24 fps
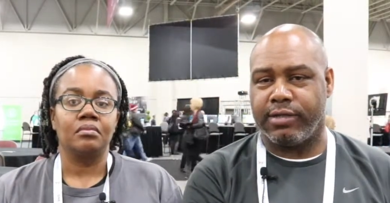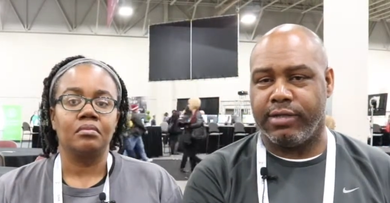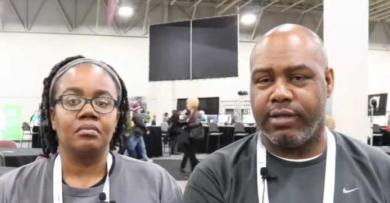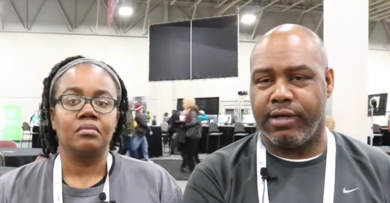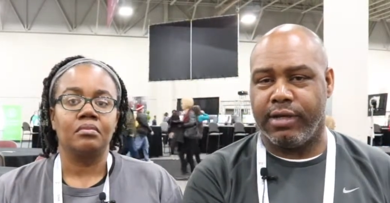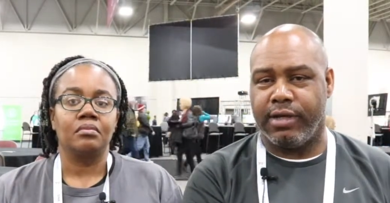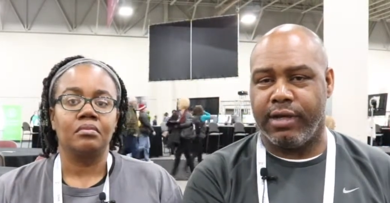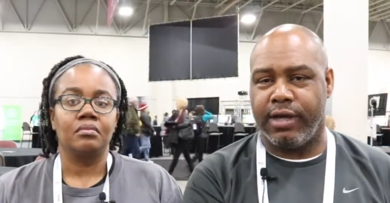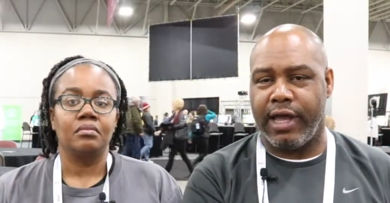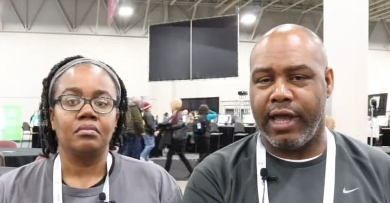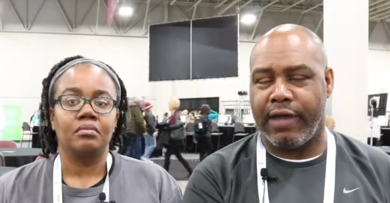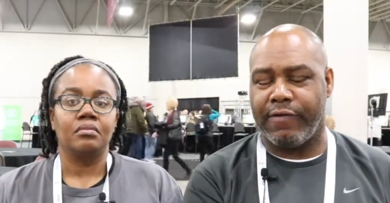
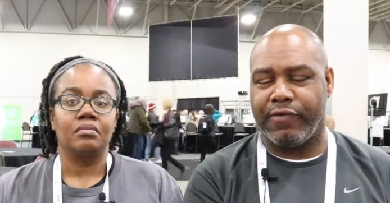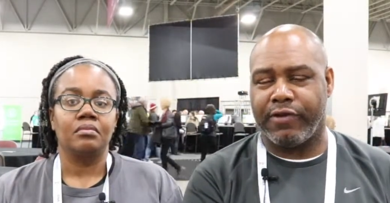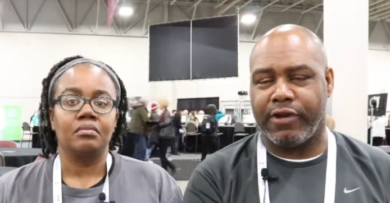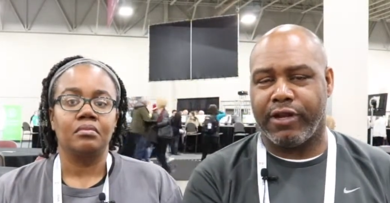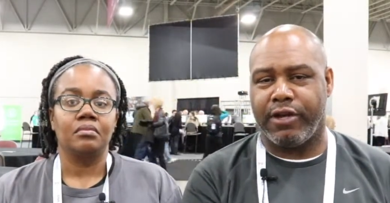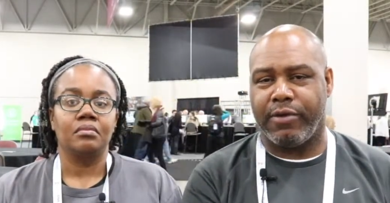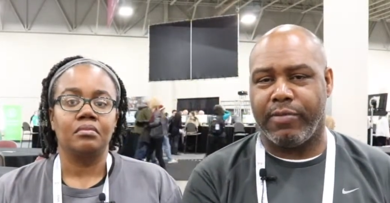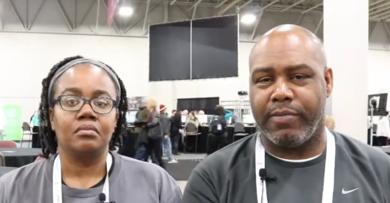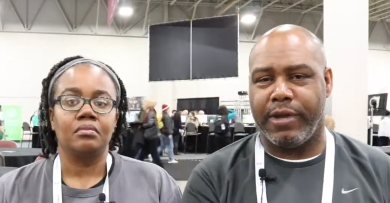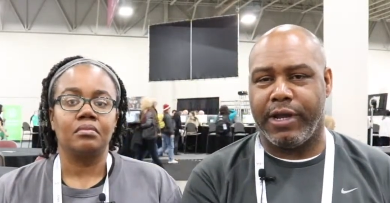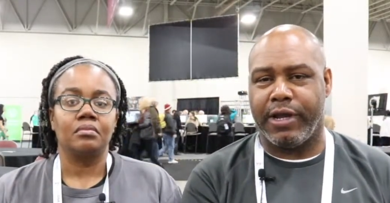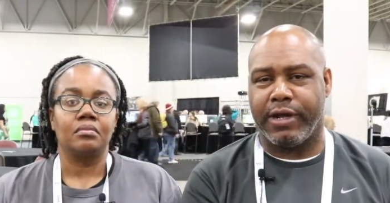Speaker 1: the African
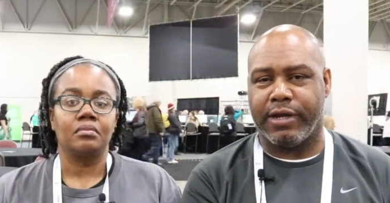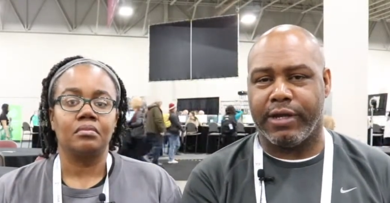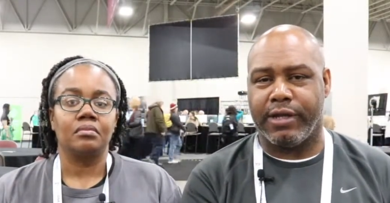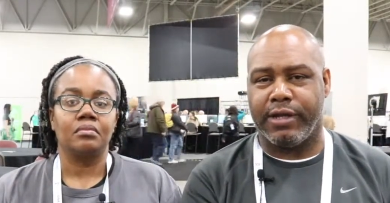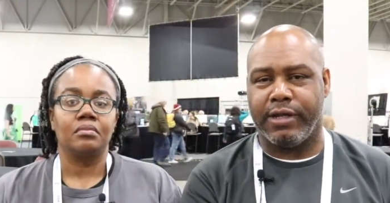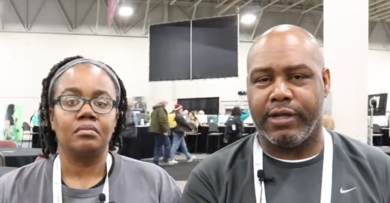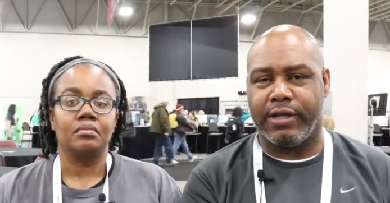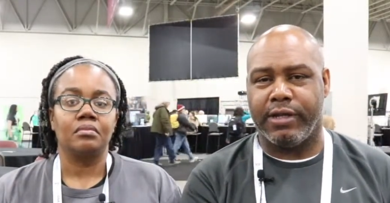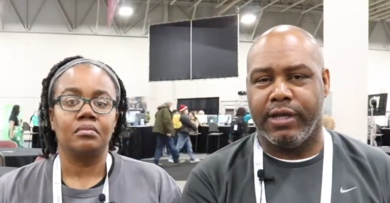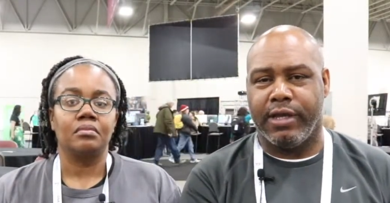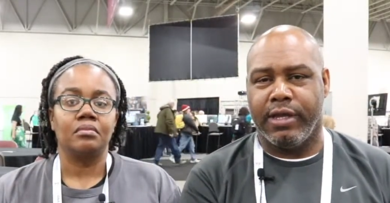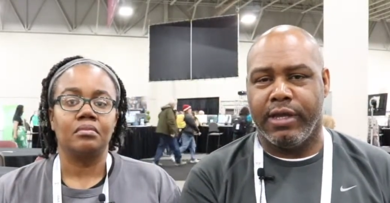
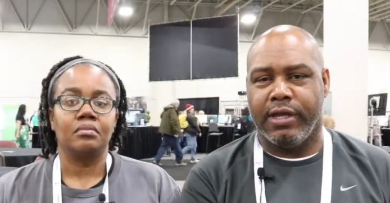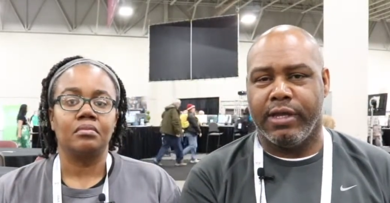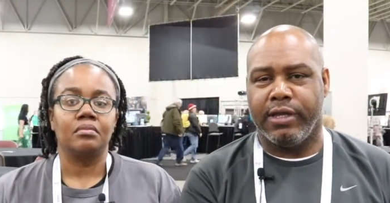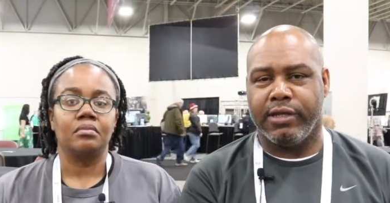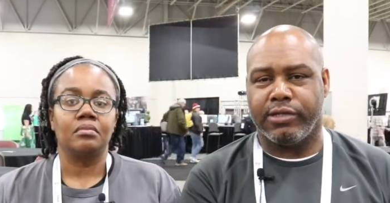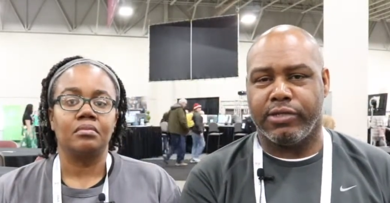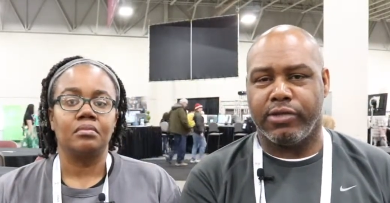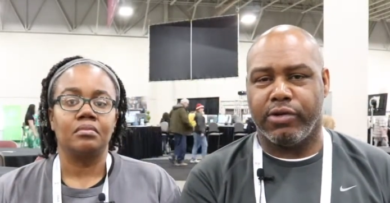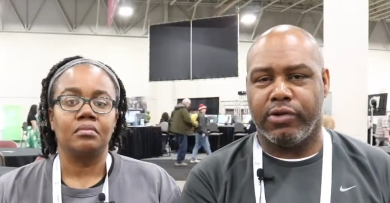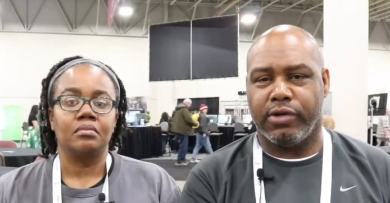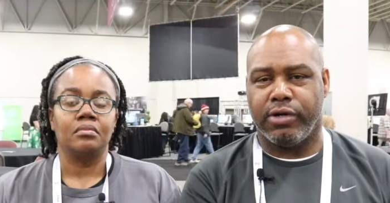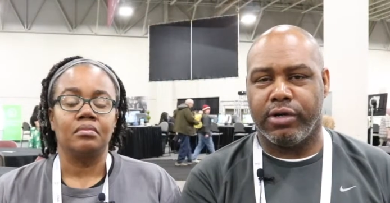American
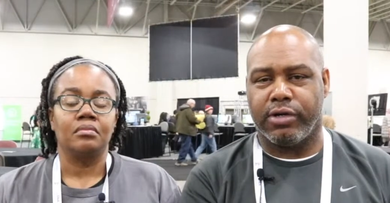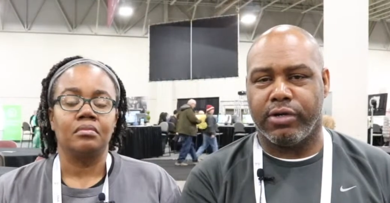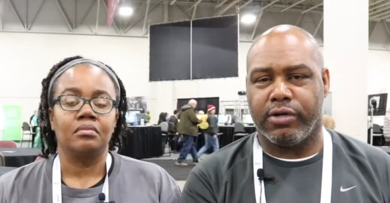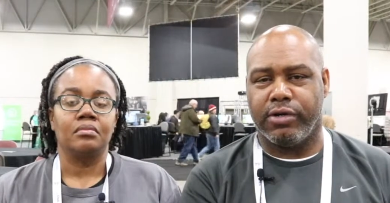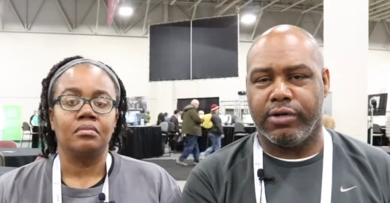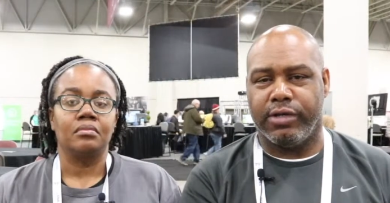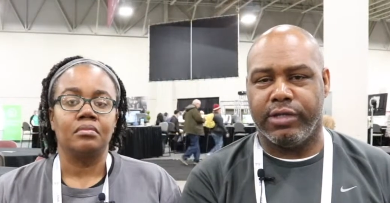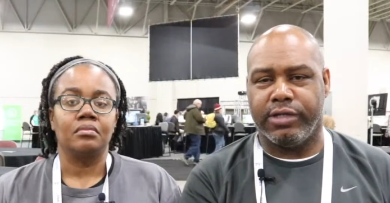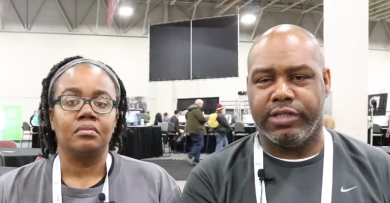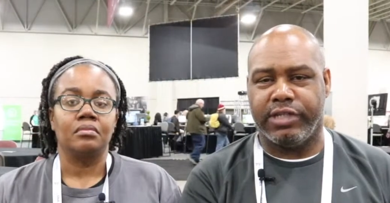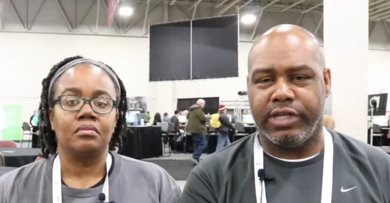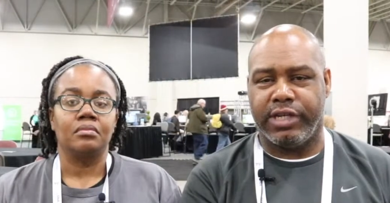Historical
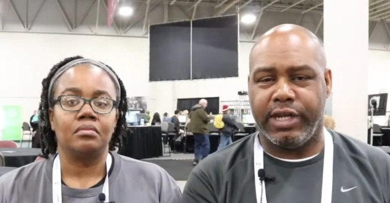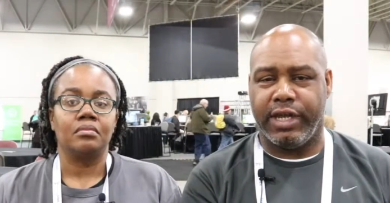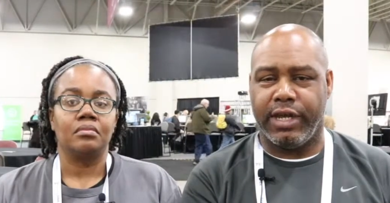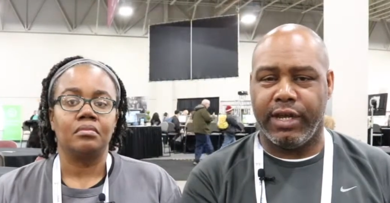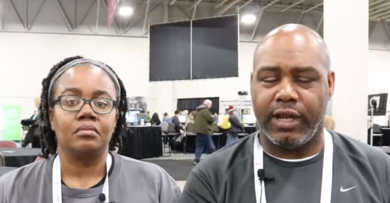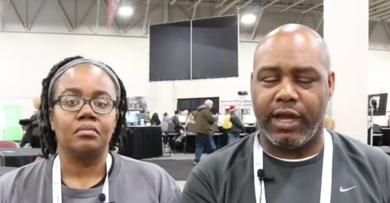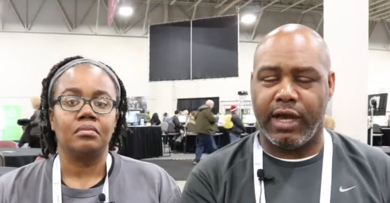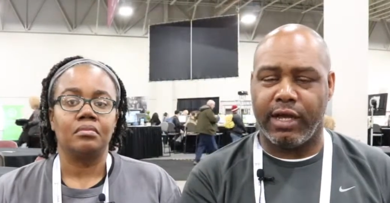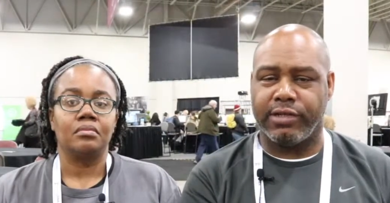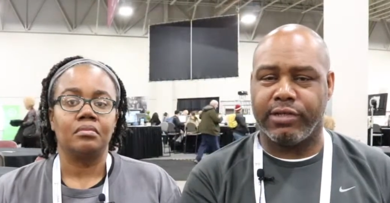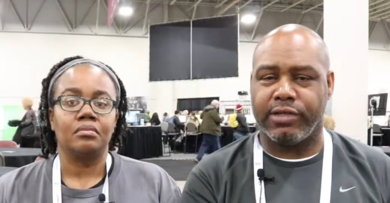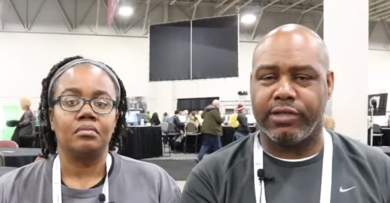and
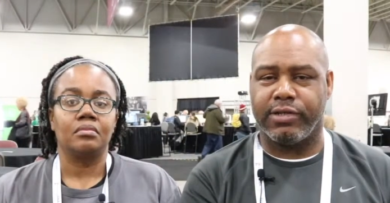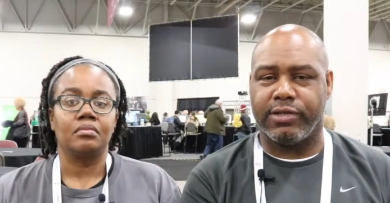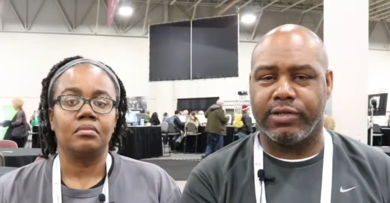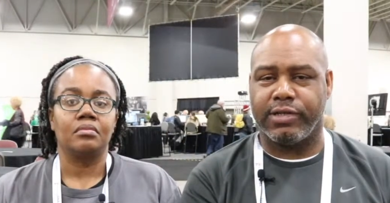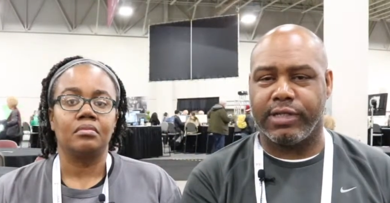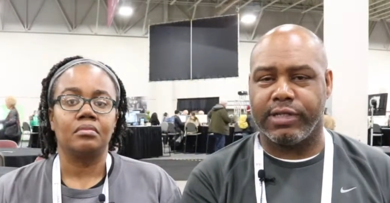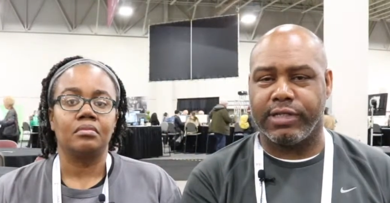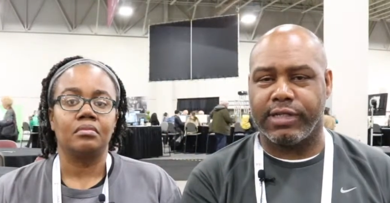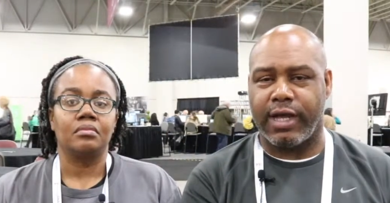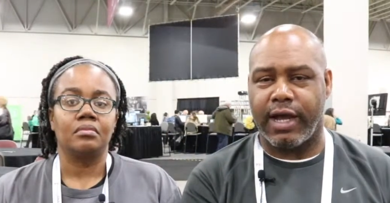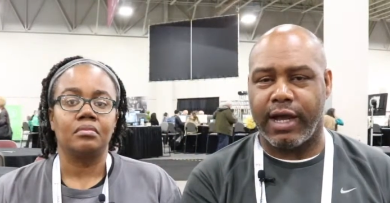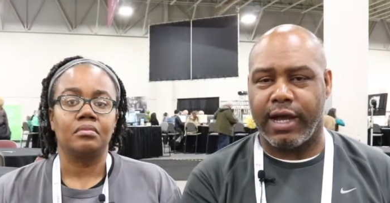Genealogical
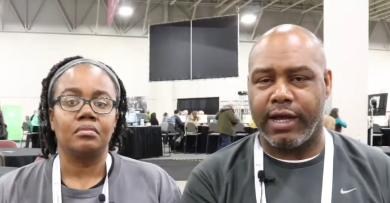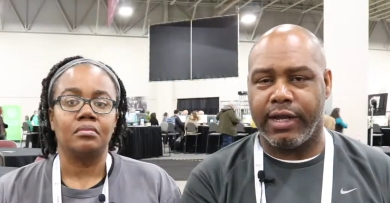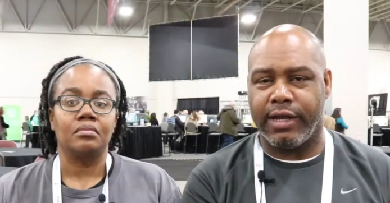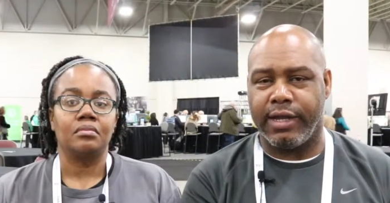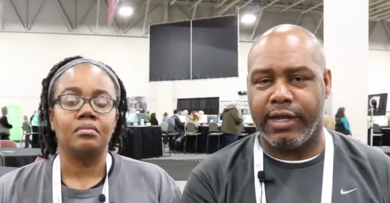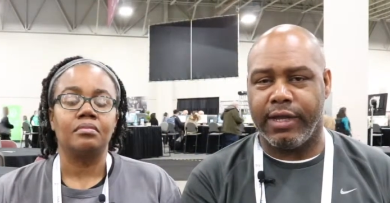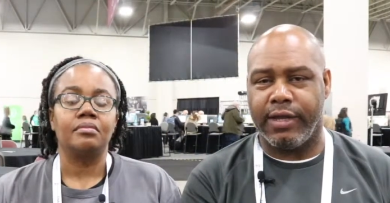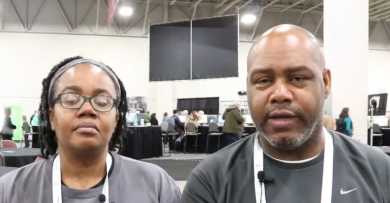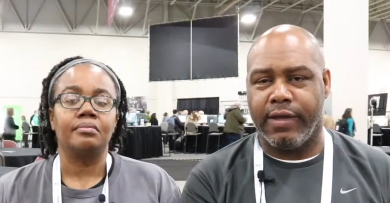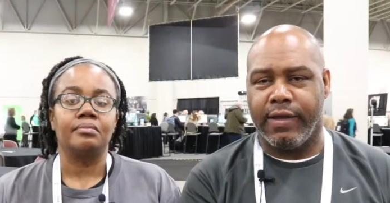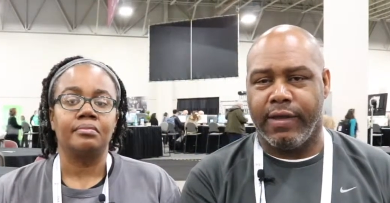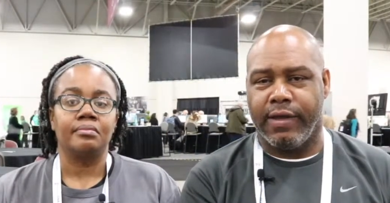Society.
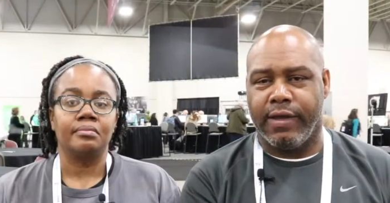